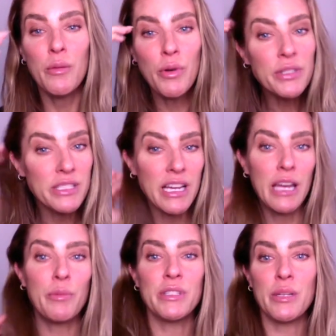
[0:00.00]
Most of the
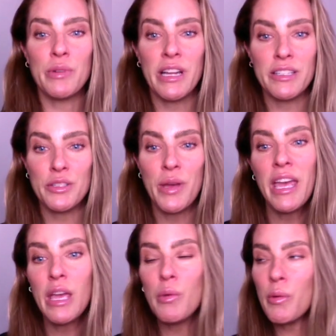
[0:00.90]
time, when someone asks you,
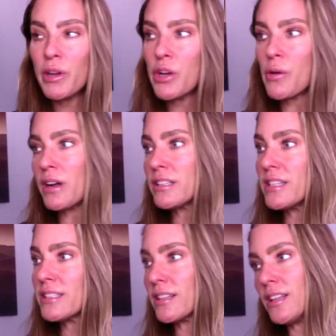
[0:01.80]
hey, we want to go out to
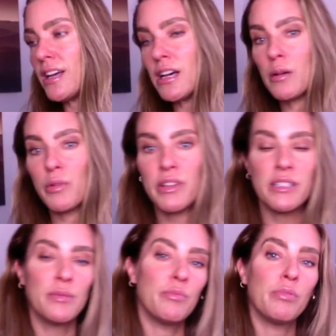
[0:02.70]
this club or
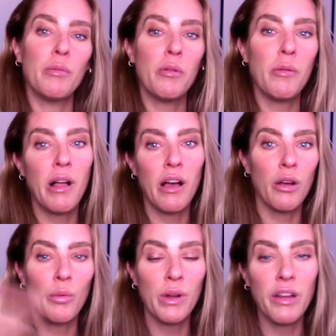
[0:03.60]
this blah, blah, blah,
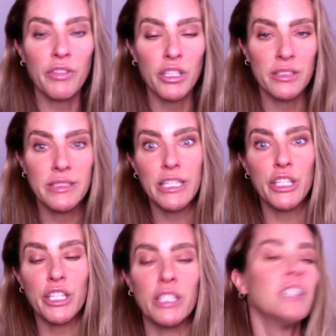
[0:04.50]
or whatever,
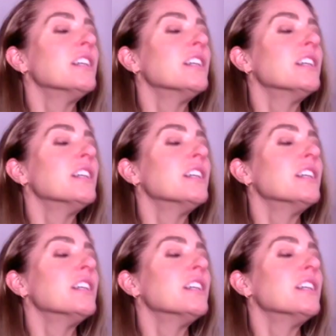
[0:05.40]
dinner,